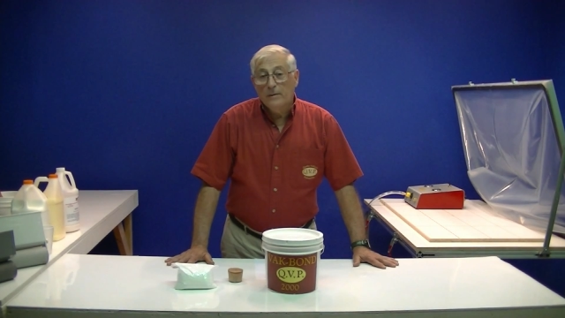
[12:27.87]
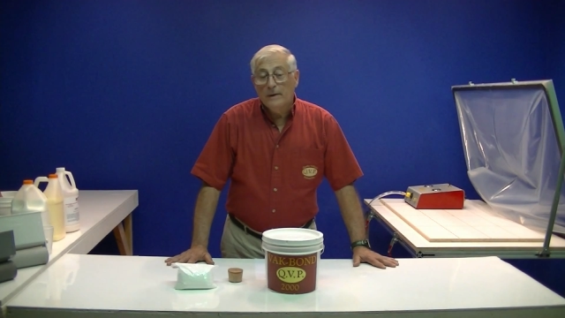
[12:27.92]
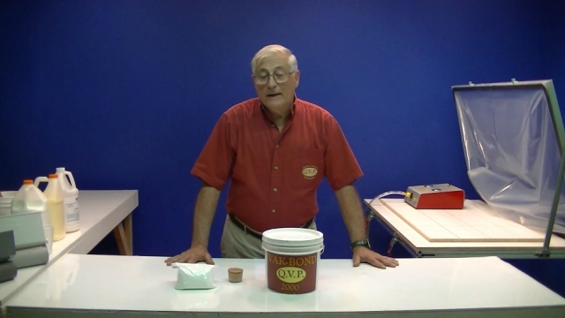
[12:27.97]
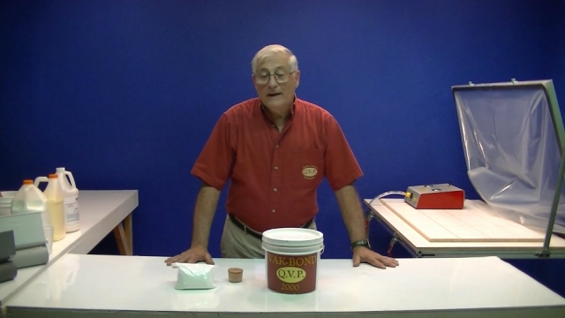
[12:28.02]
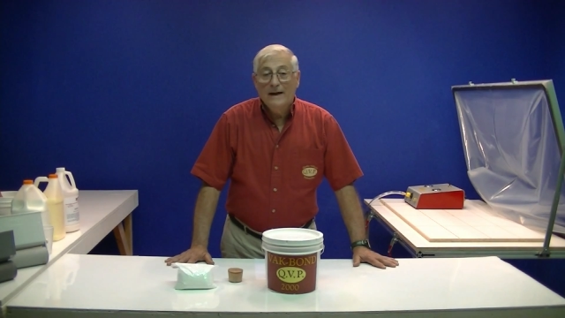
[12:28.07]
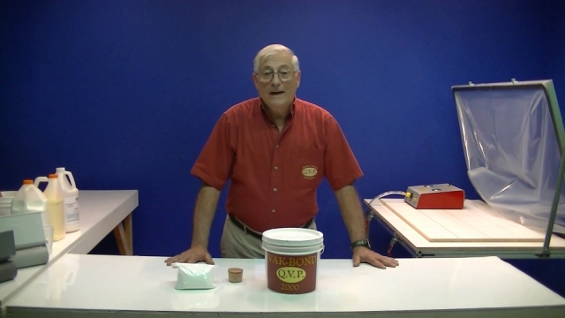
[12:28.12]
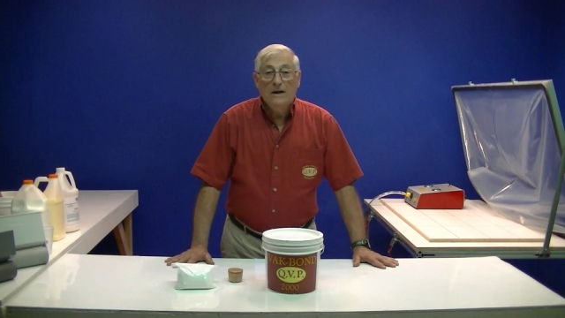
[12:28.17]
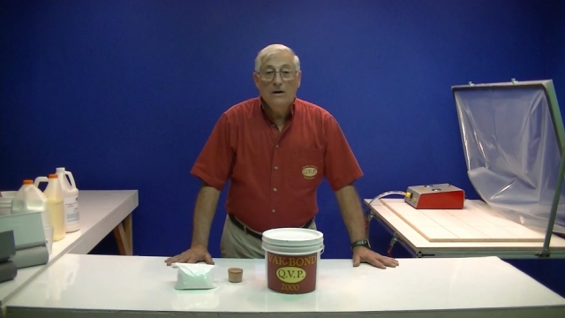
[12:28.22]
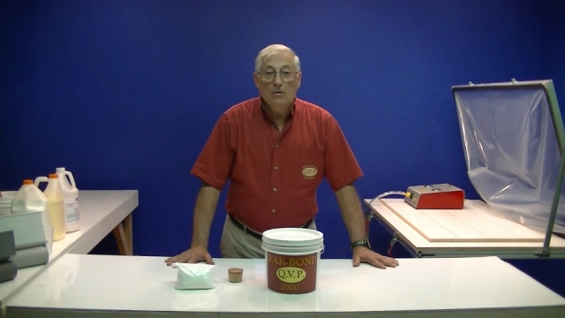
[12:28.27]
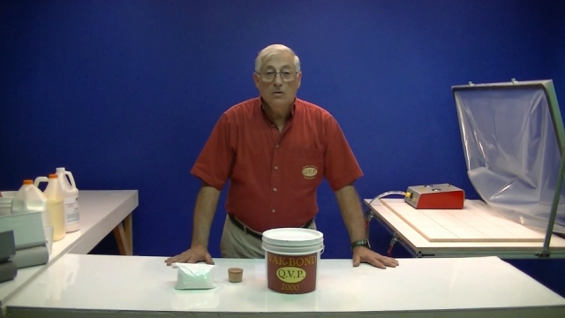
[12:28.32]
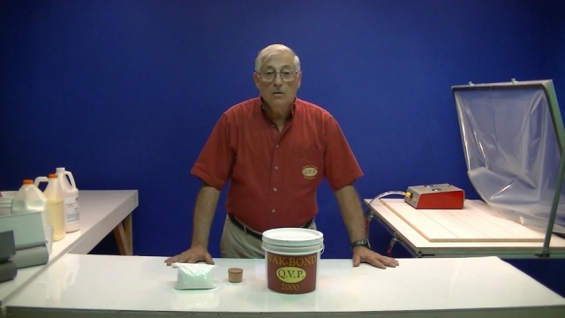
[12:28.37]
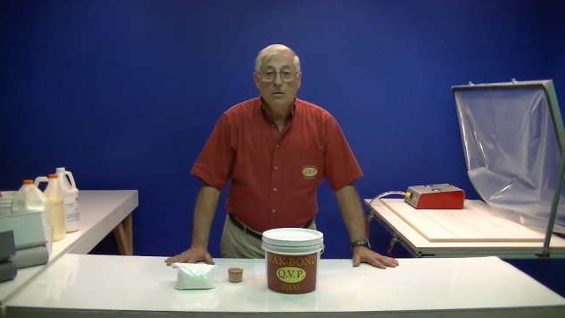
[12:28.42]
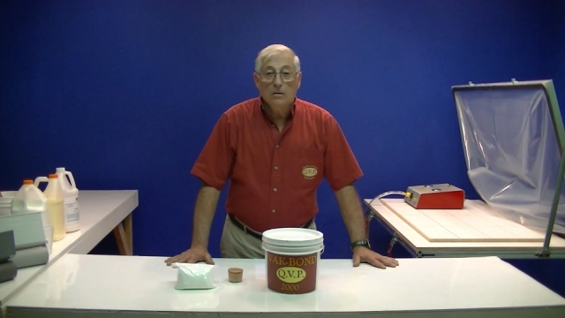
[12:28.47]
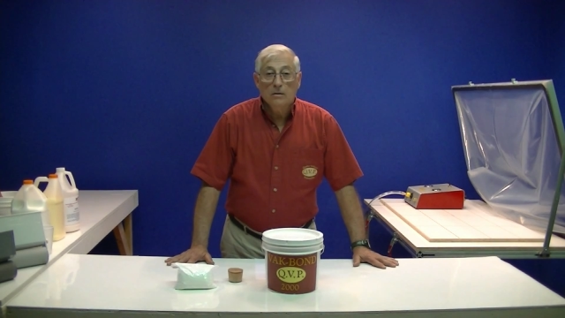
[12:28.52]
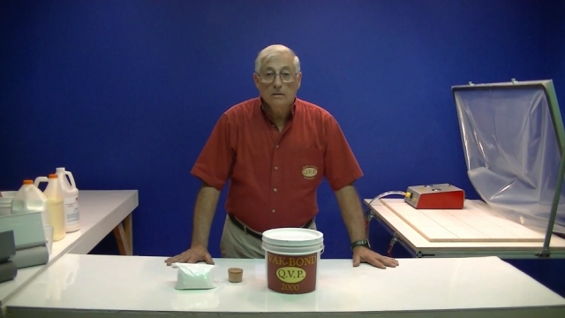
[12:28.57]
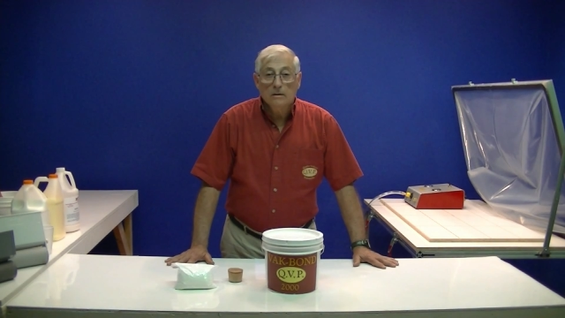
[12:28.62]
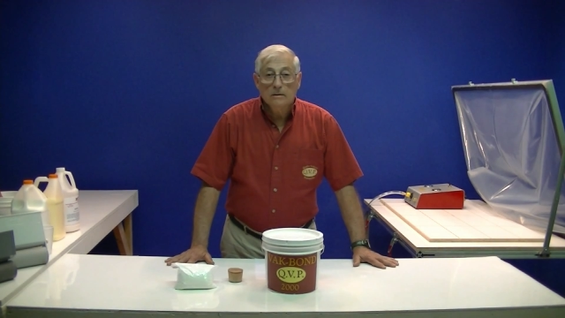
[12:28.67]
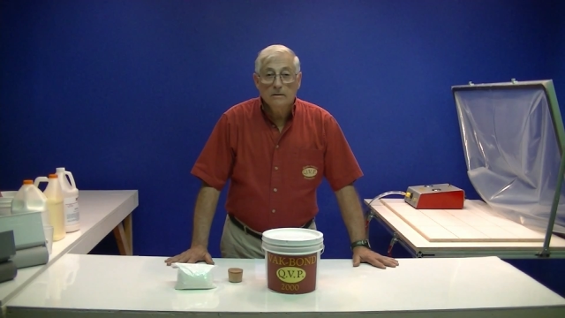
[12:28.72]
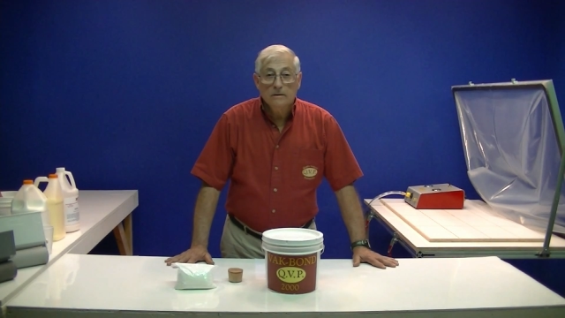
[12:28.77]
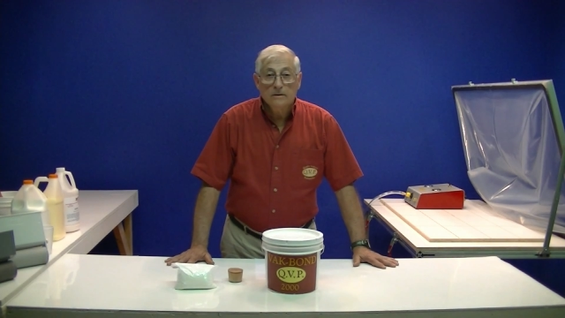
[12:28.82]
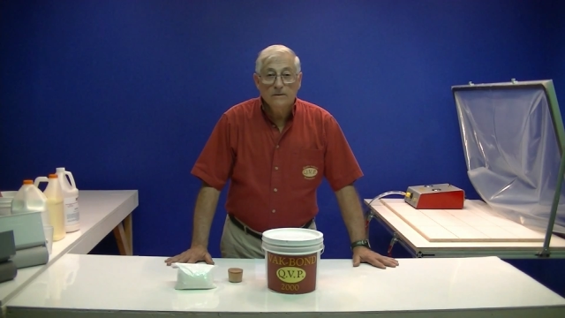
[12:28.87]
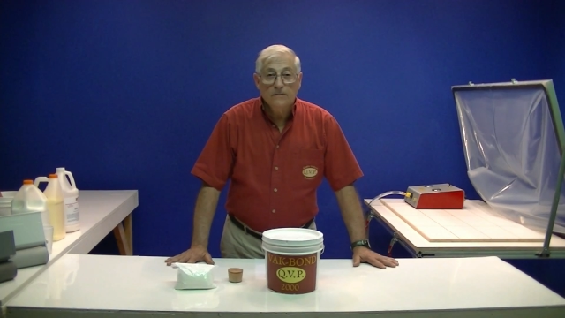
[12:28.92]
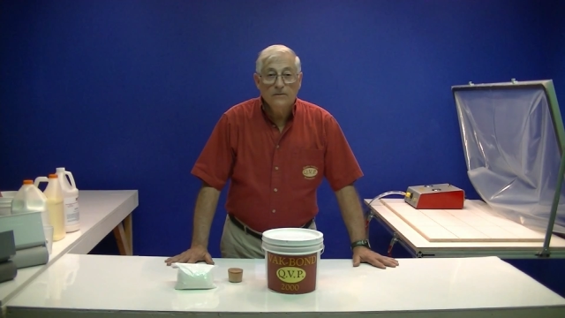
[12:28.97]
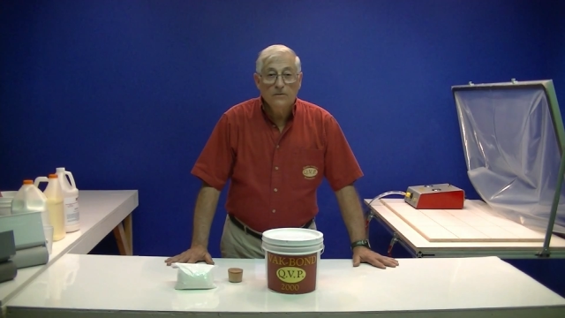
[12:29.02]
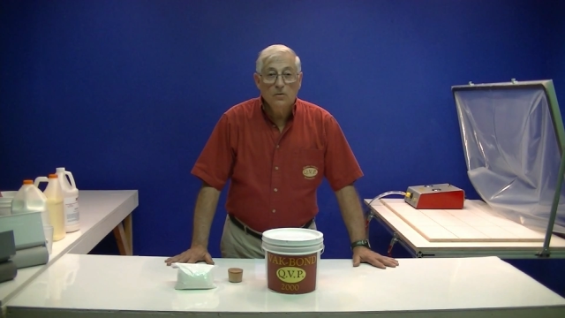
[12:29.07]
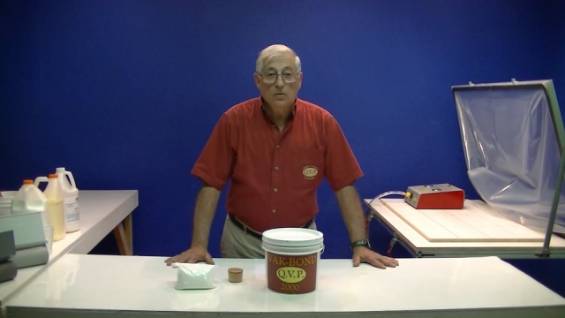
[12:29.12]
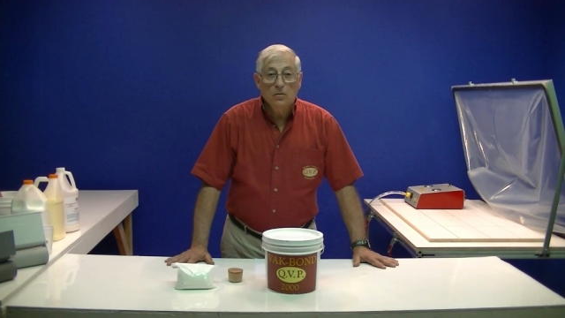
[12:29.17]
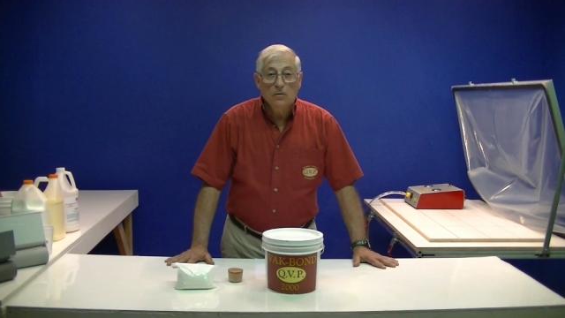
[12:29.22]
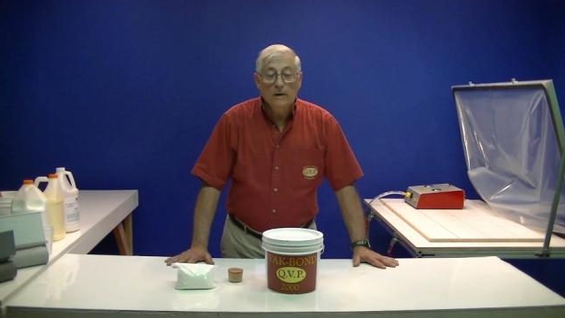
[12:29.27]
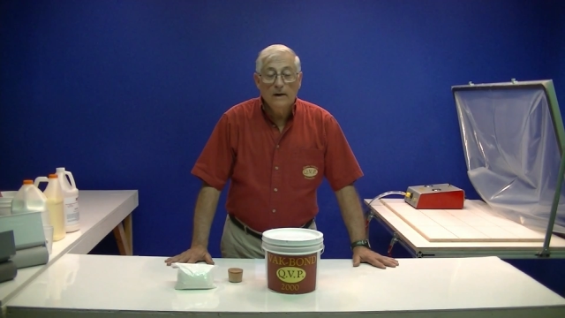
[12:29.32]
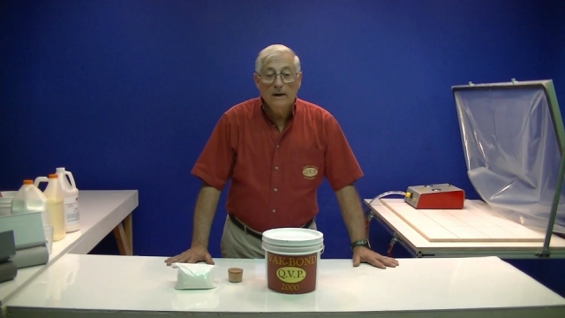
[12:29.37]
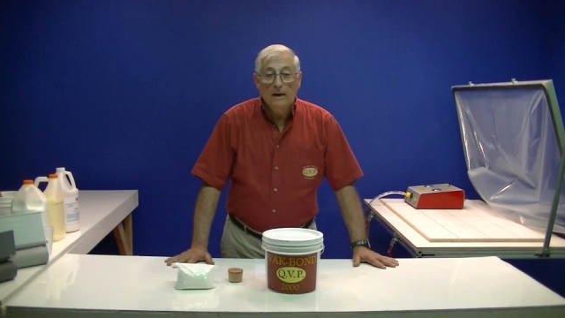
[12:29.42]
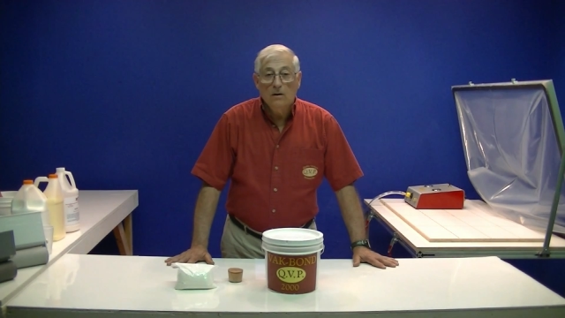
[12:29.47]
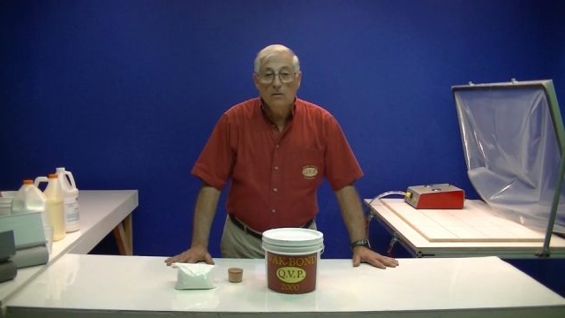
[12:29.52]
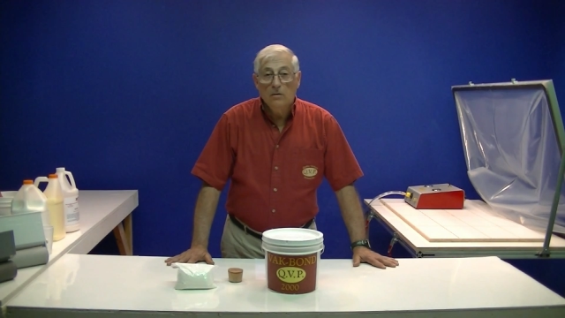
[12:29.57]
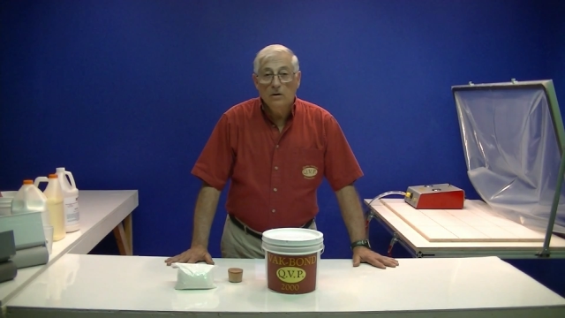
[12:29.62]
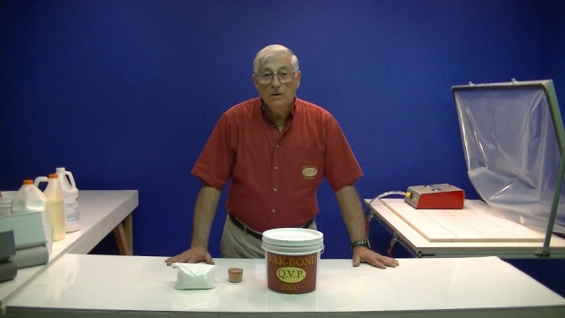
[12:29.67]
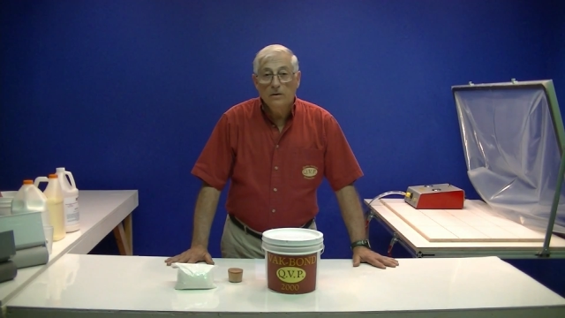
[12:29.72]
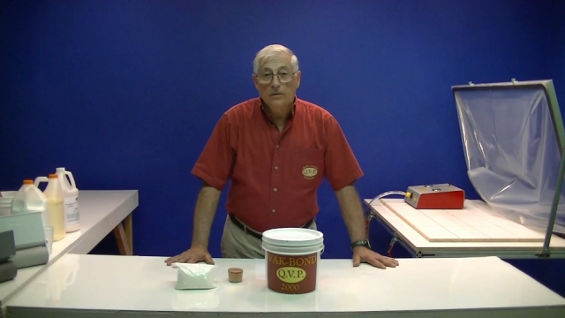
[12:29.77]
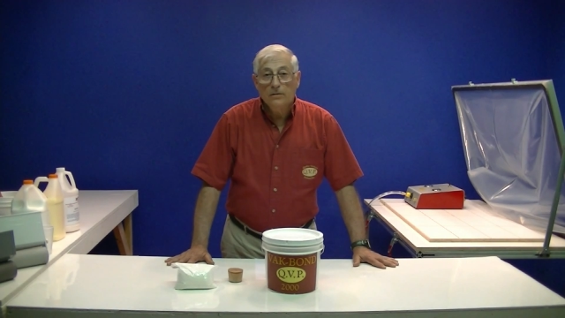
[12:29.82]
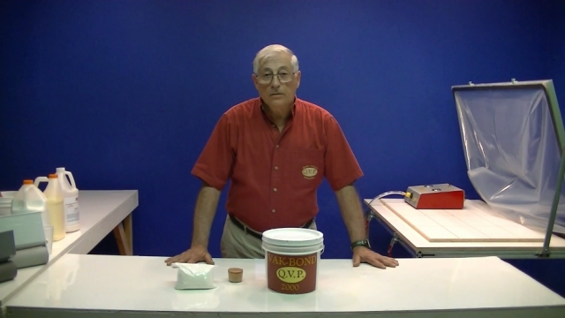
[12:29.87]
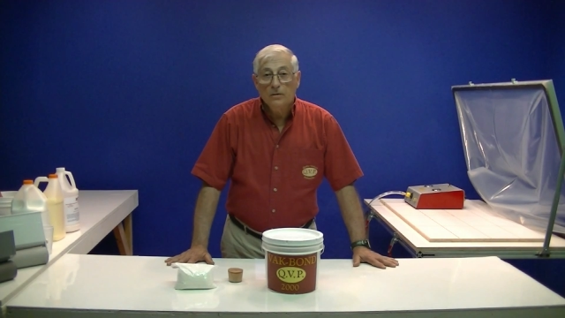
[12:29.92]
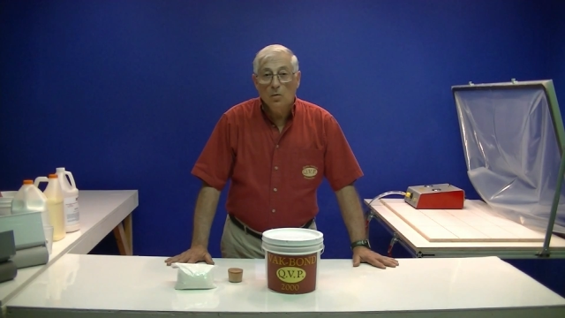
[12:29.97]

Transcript: an hour to 4 hours.